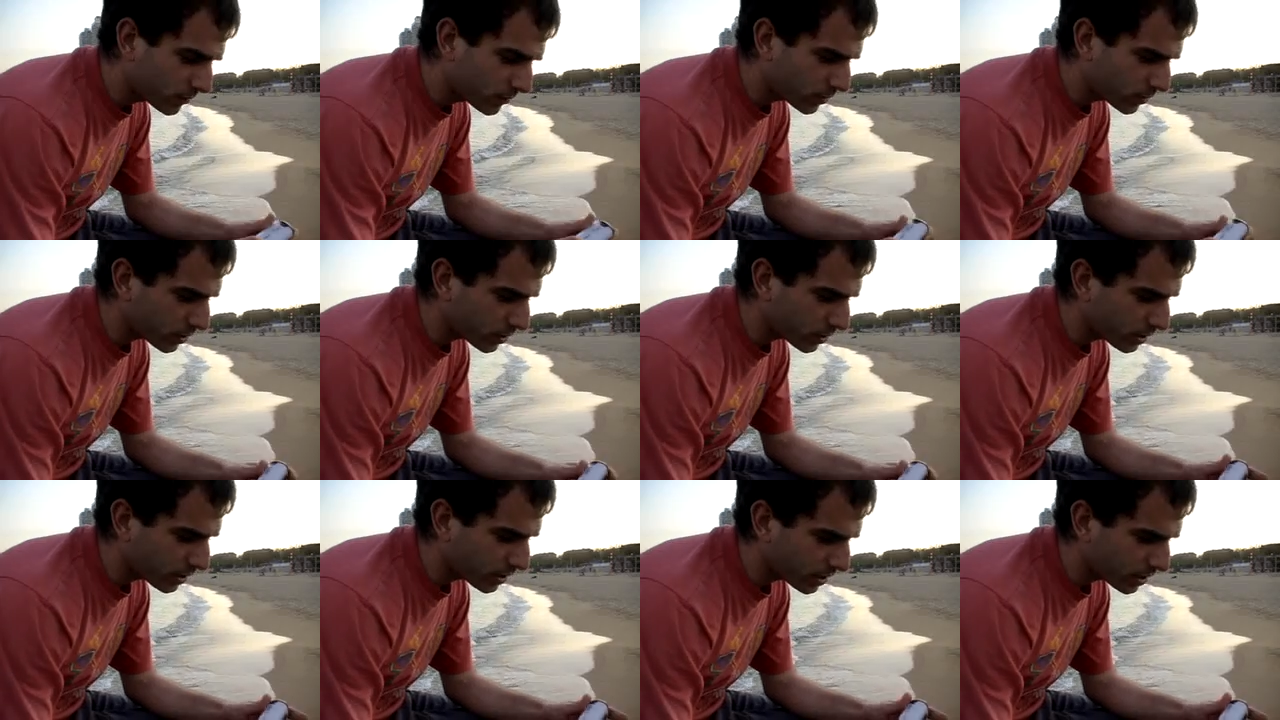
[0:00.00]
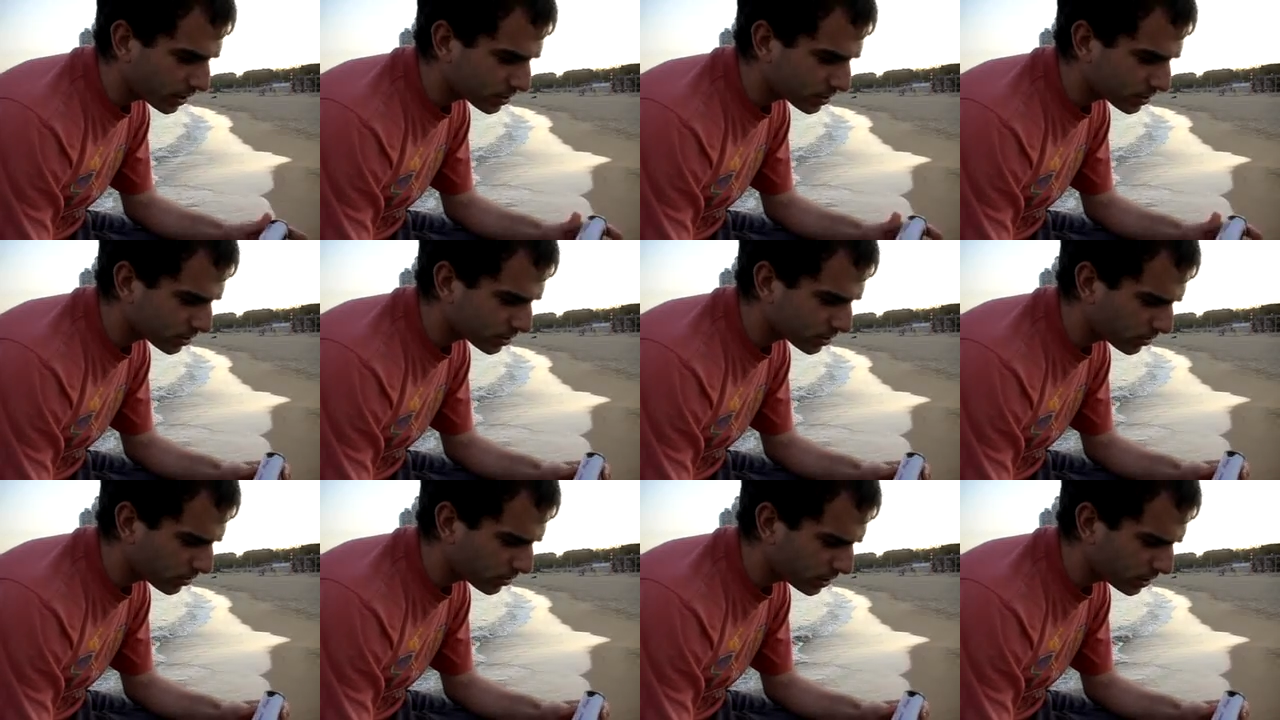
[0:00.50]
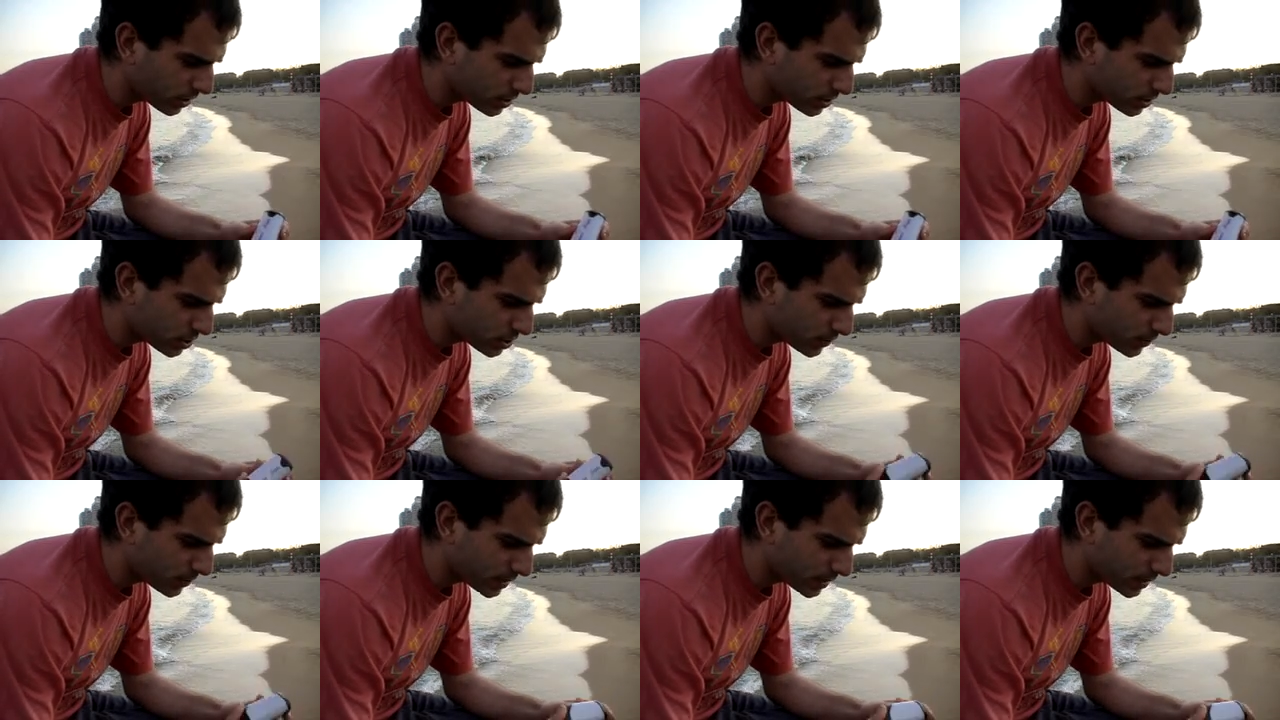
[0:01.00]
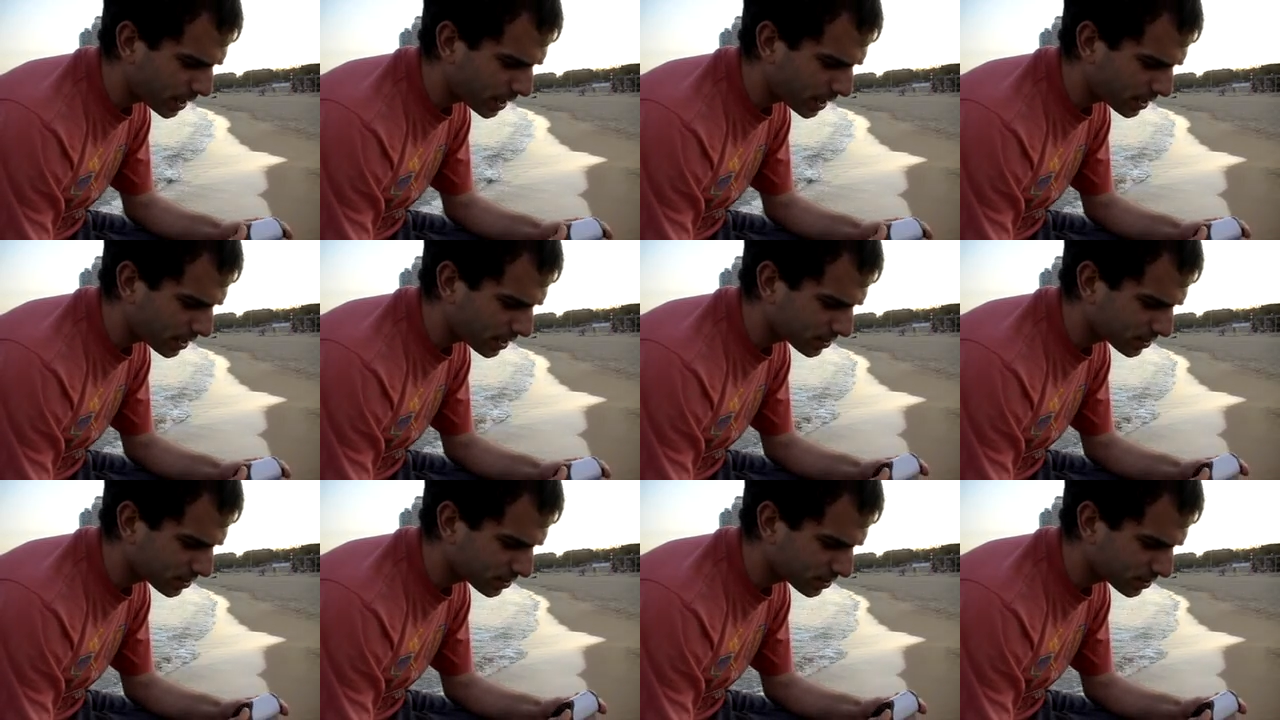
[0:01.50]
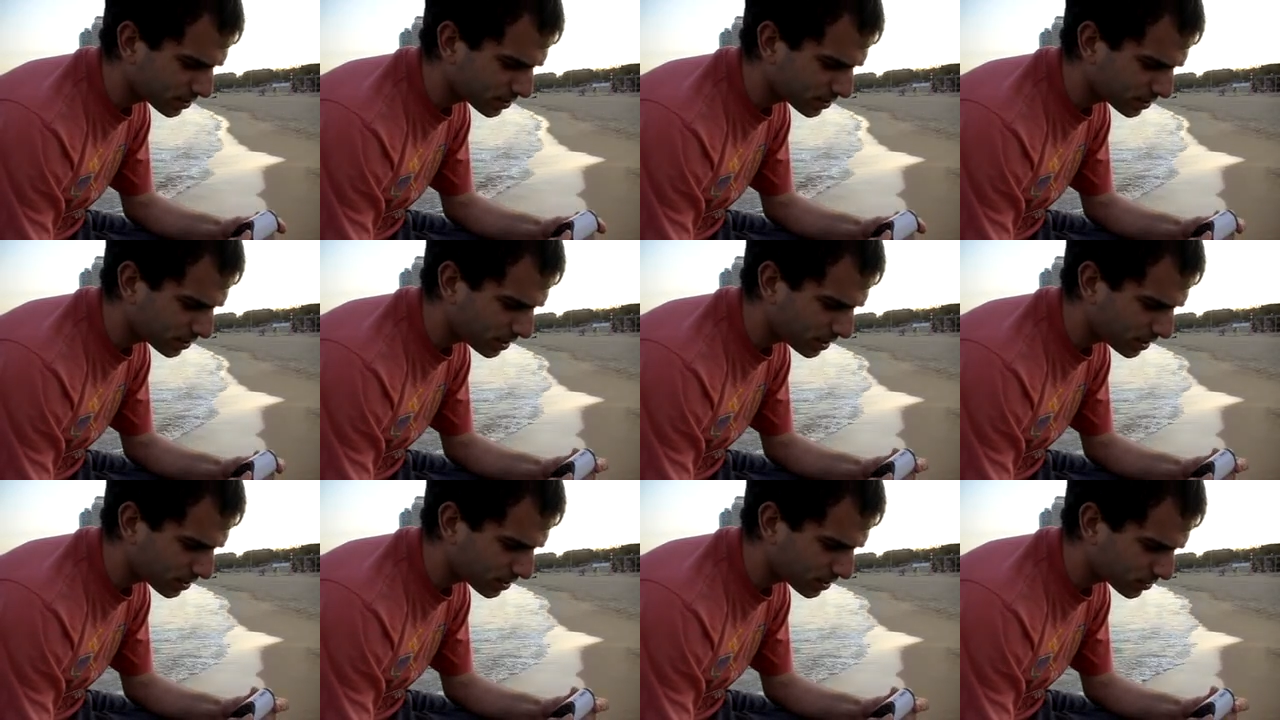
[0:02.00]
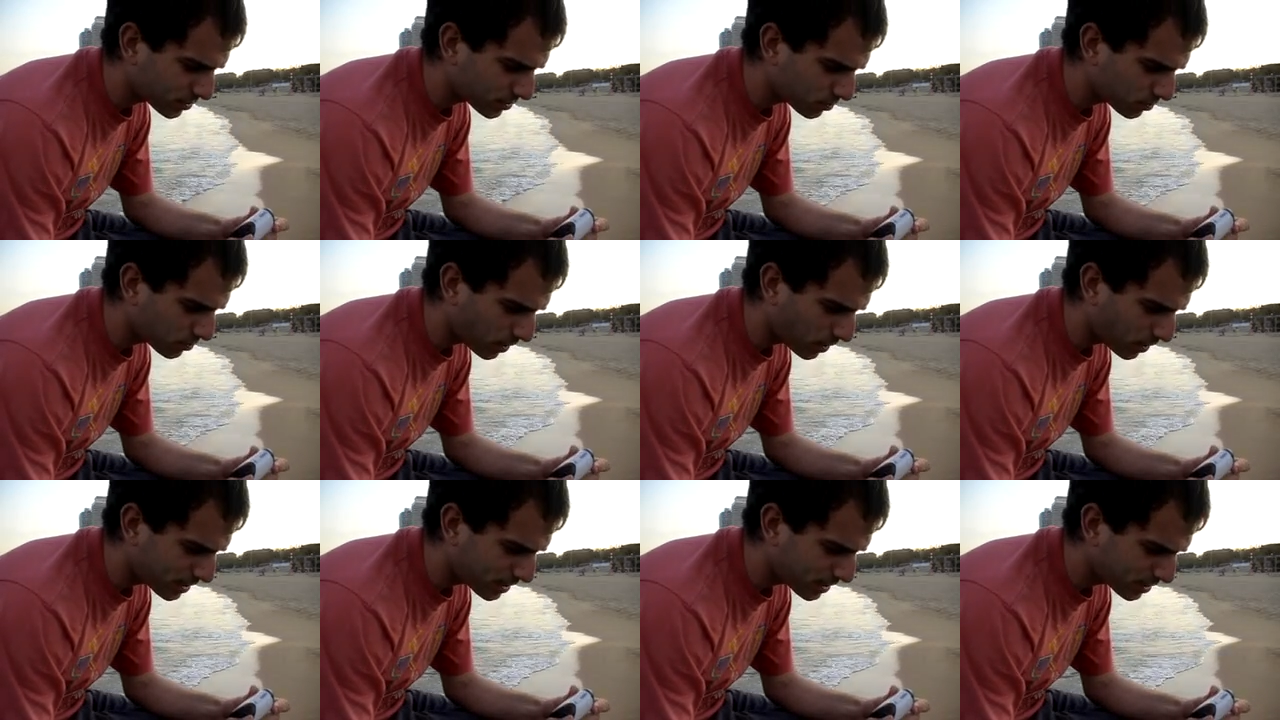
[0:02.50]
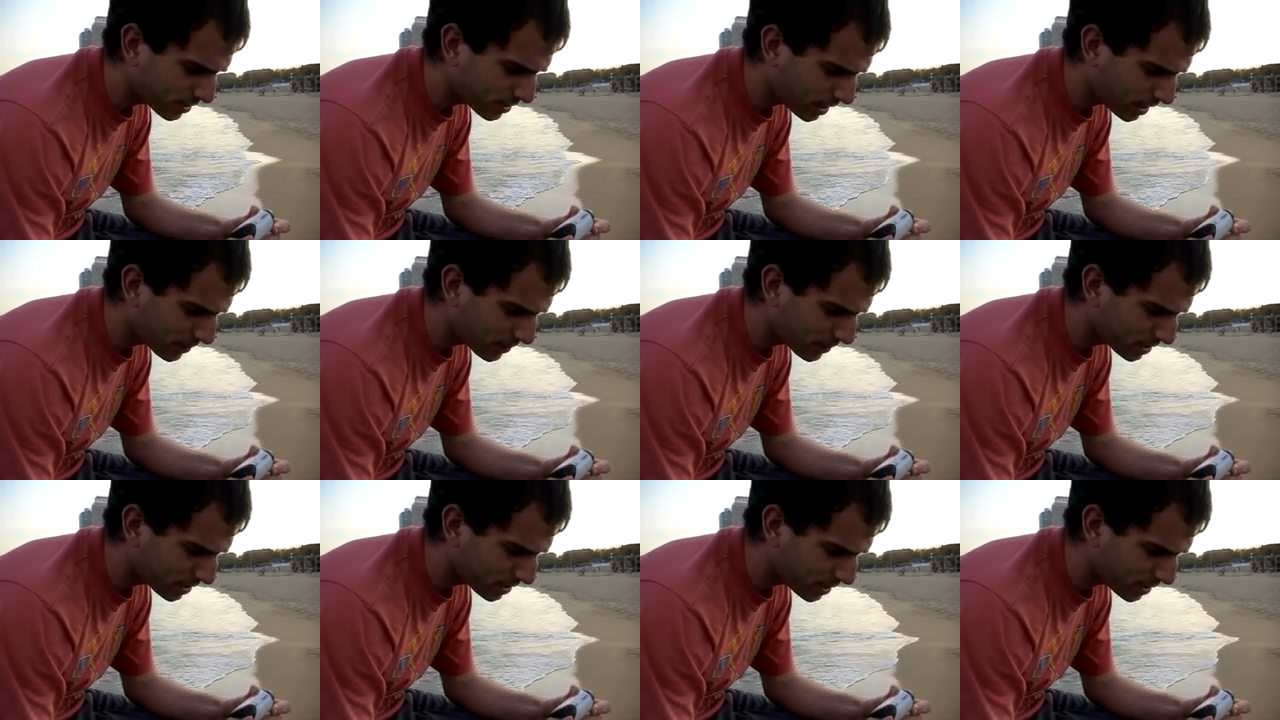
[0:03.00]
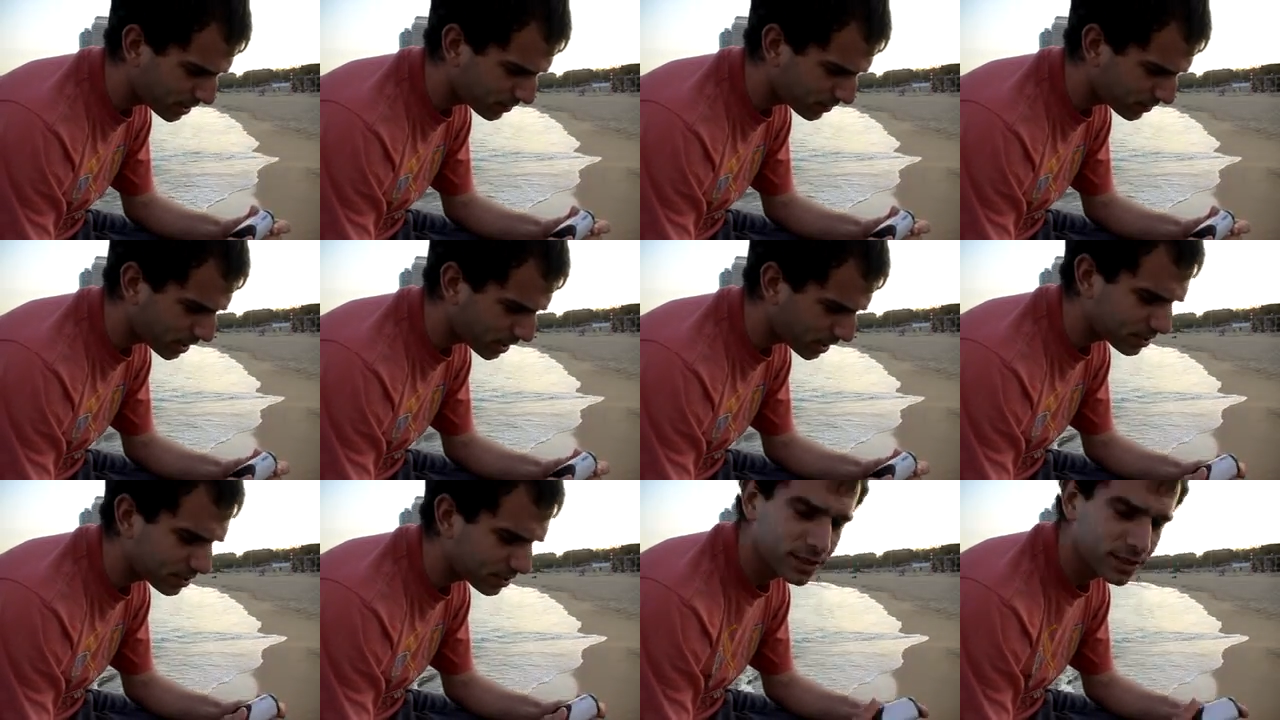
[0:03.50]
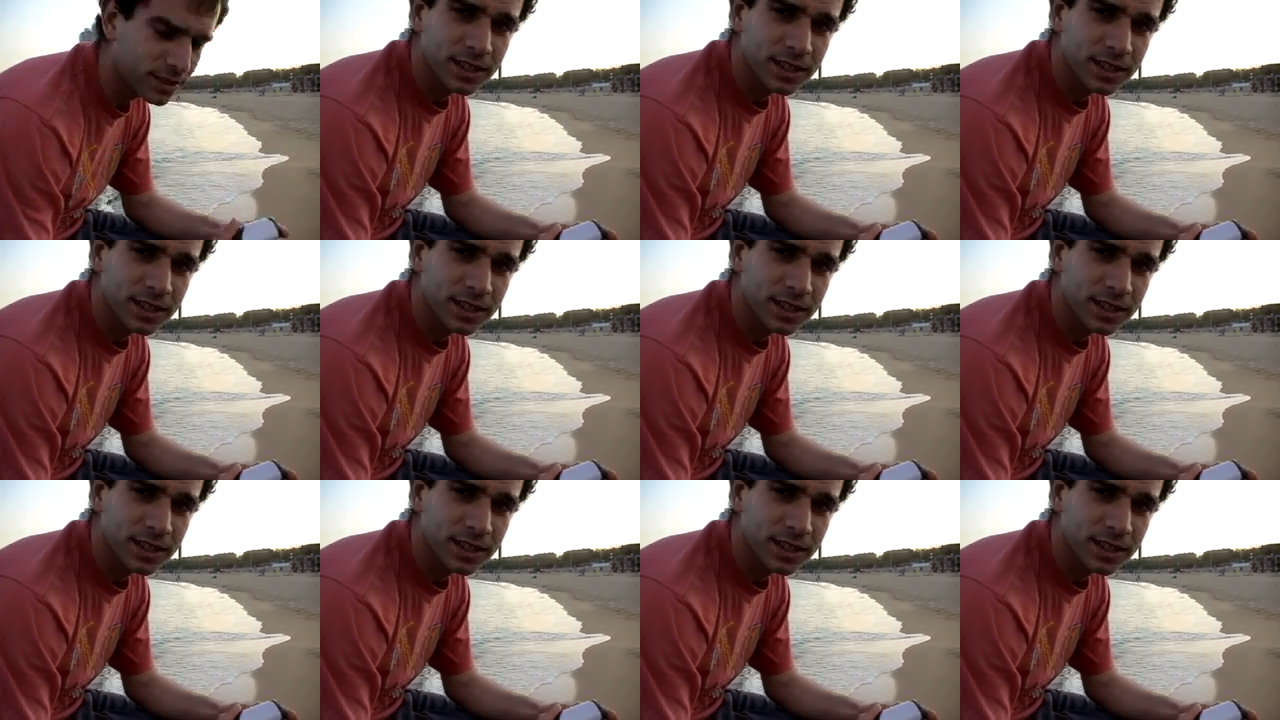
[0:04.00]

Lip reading: for the Sony GPS-CS1, I believe, yes,